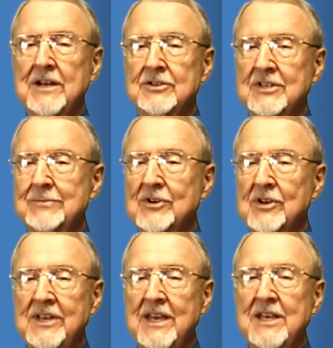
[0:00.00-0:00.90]
at a
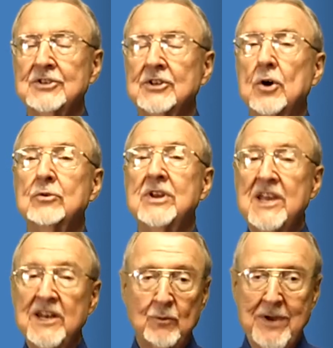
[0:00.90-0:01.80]
similar case on
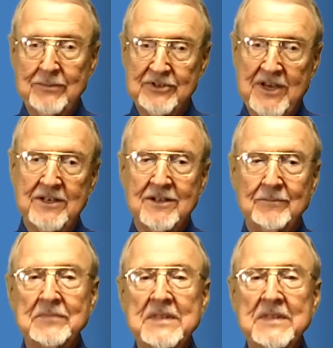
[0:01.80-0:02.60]
any website.